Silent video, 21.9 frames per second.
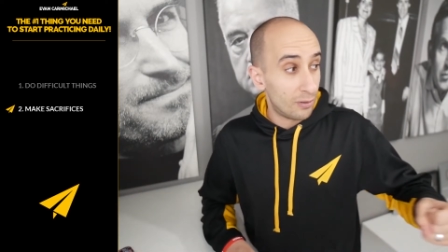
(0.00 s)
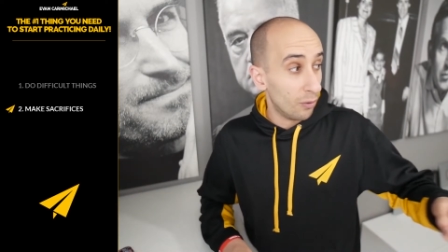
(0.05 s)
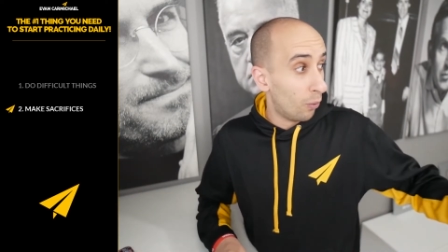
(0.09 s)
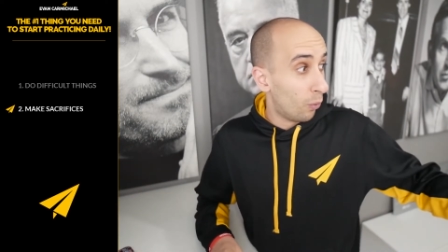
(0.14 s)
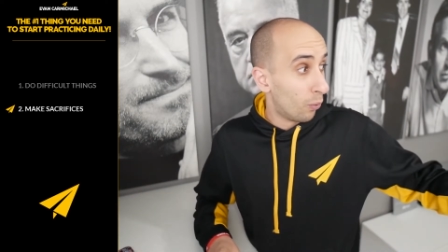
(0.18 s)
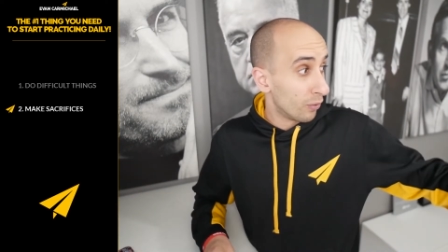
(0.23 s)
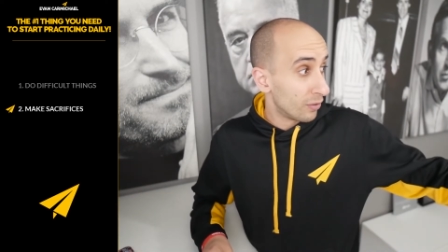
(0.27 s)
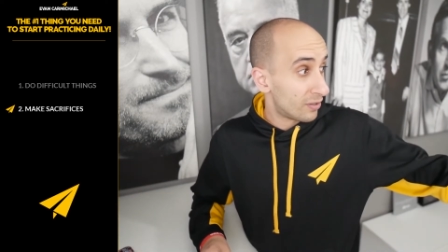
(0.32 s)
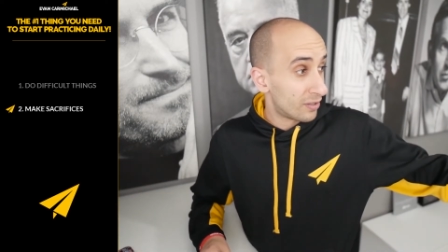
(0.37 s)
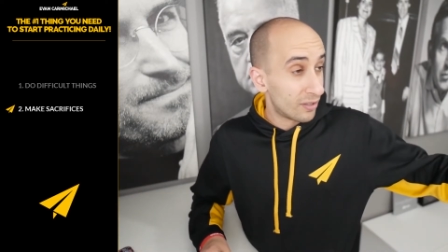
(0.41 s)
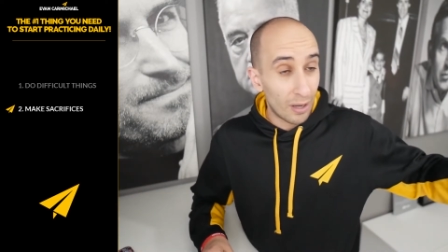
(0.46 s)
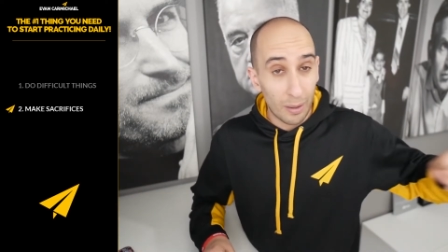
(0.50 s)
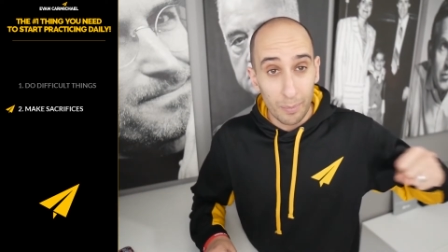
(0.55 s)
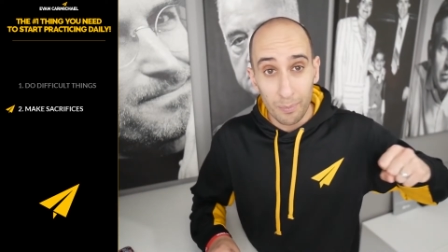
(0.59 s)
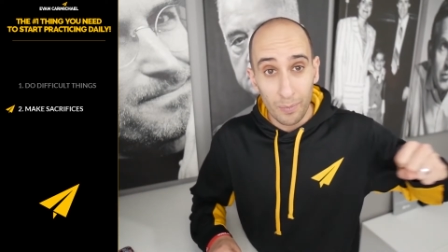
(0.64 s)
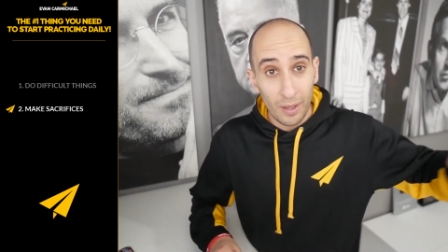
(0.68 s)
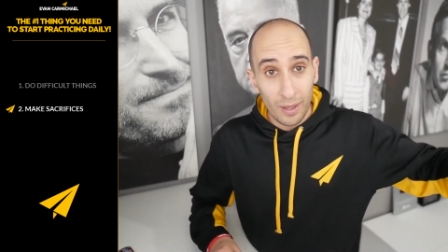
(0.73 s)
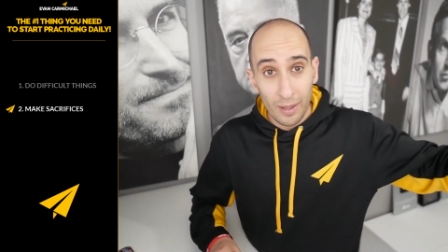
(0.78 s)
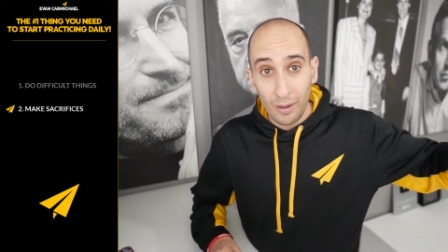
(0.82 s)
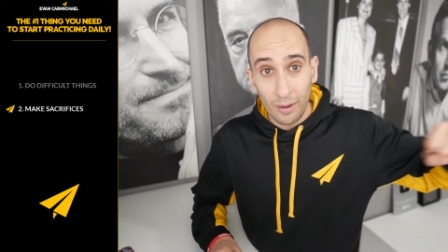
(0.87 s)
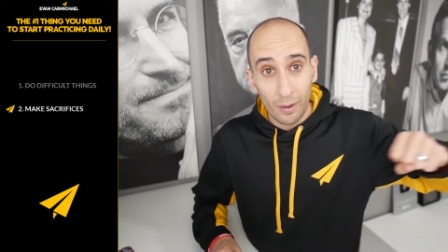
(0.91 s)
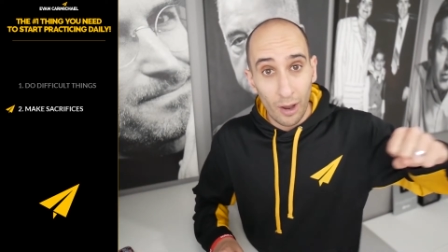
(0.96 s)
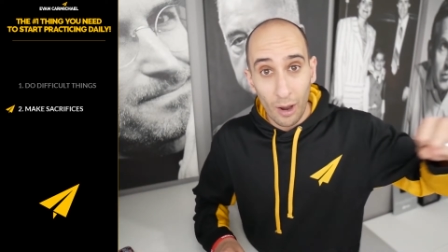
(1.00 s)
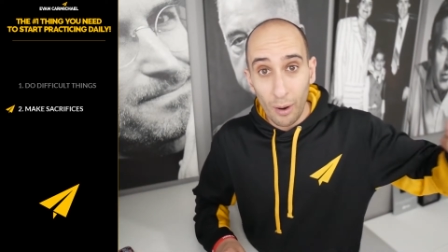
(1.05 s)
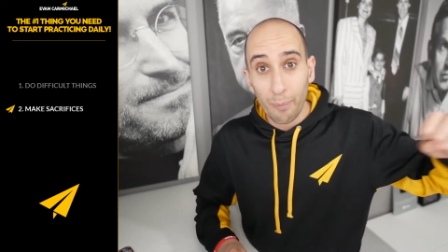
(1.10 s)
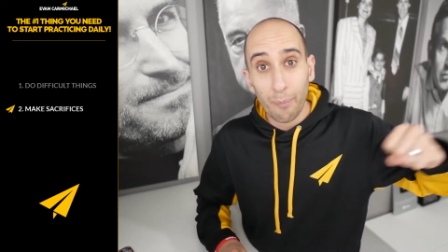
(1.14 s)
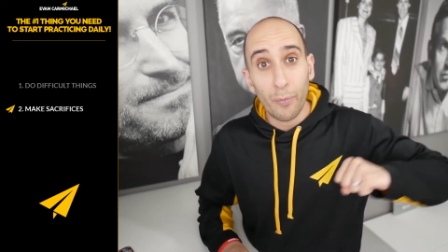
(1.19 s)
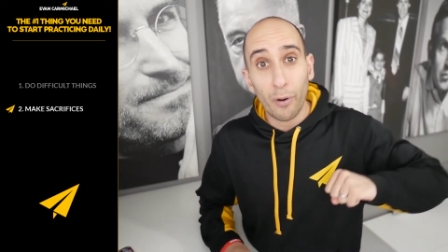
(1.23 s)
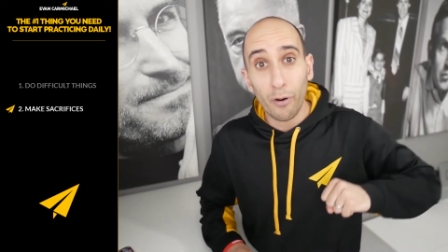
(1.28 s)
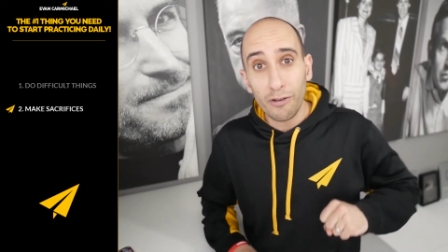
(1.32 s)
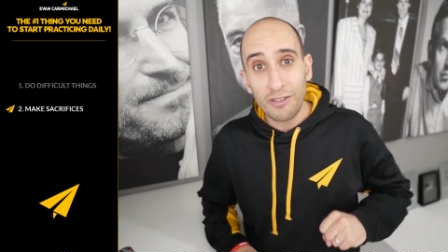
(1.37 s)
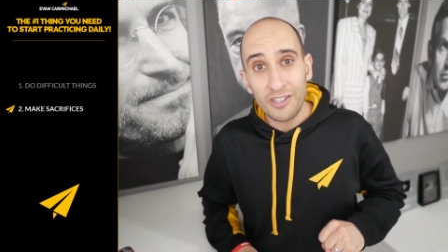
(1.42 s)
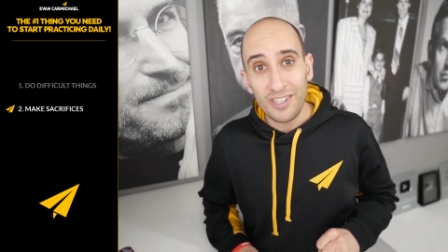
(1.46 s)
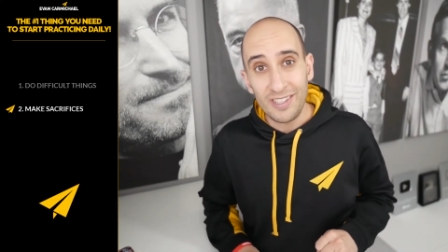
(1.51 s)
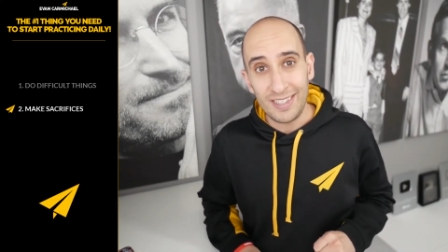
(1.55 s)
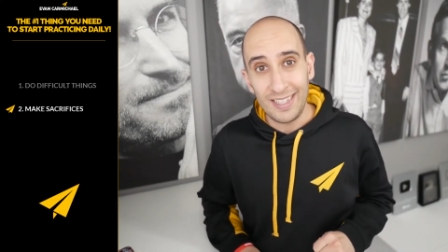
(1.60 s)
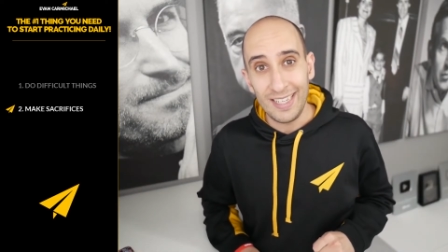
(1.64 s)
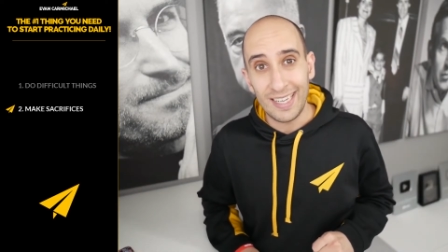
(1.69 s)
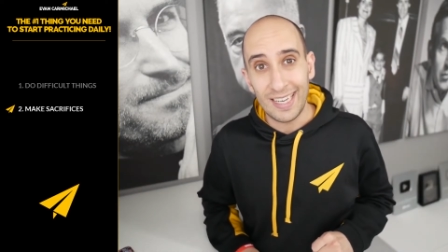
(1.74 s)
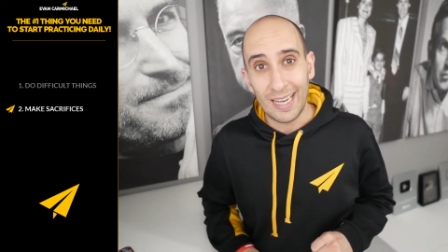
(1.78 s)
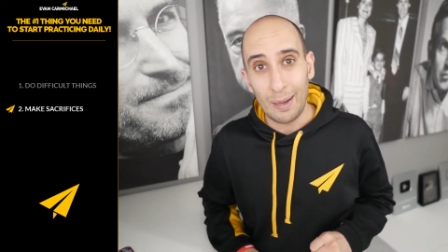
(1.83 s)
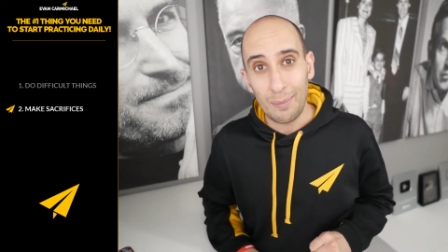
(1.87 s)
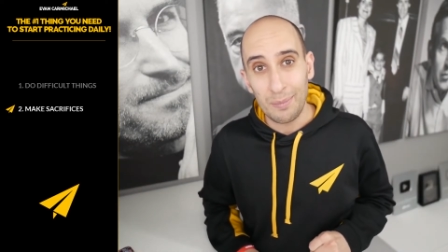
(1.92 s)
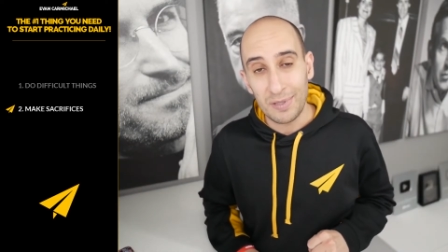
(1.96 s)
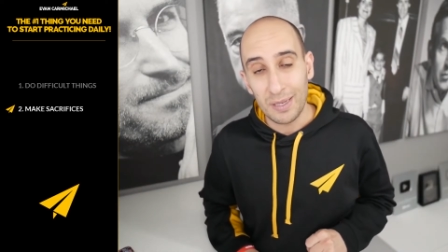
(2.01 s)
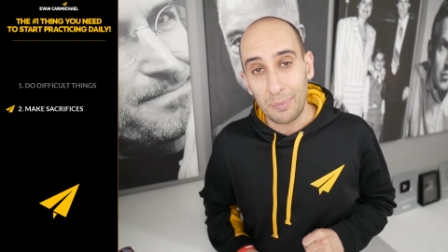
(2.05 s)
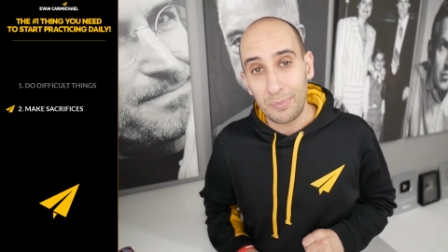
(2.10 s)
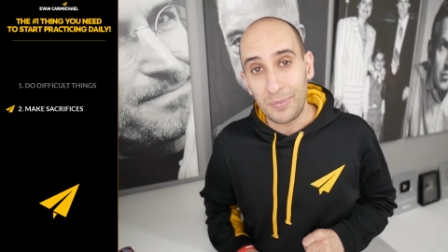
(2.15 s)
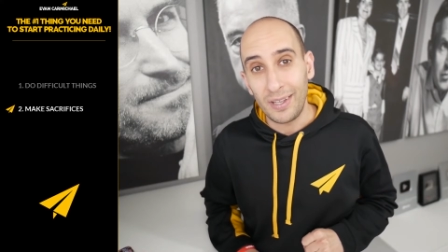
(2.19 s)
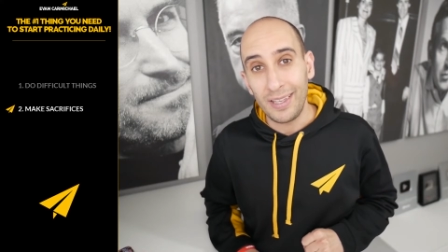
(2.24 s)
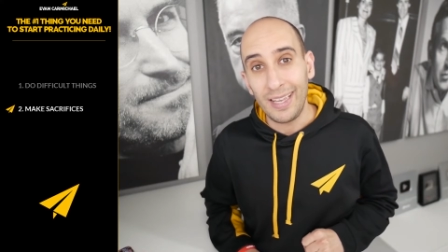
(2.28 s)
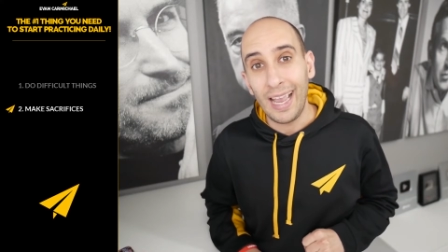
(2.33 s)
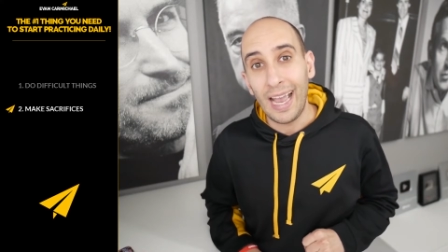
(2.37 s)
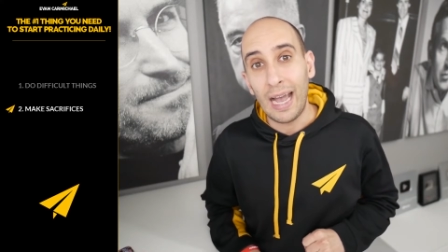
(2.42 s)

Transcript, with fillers: or some emergency comes up that you